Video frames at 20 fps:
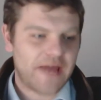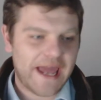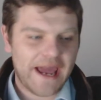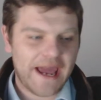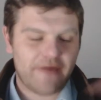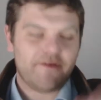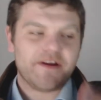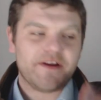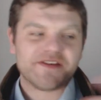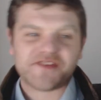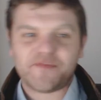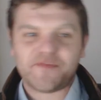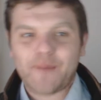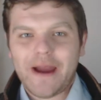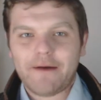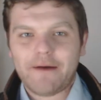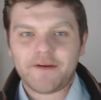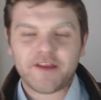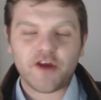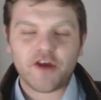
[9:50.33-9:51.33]
areas of
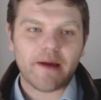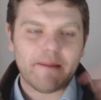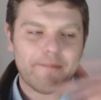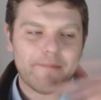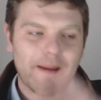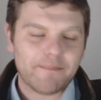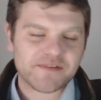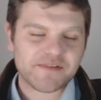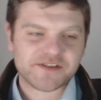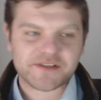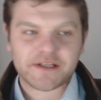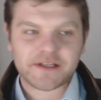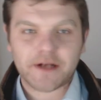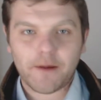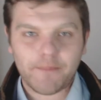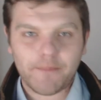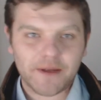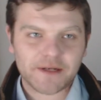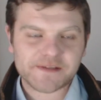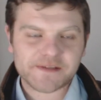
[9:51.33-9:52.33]
power, the other members
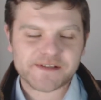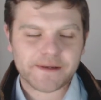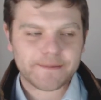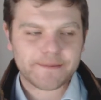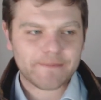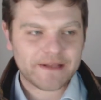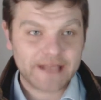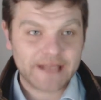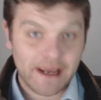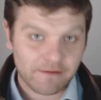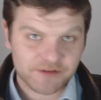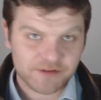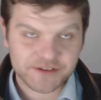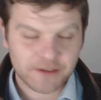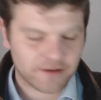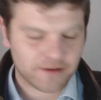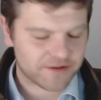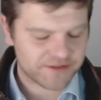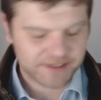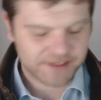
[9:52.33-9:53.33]
of the nobility and the
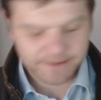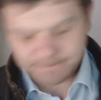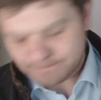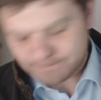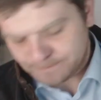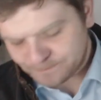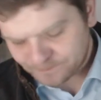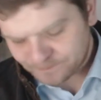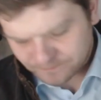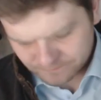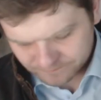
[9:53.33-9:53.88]
aristocracy.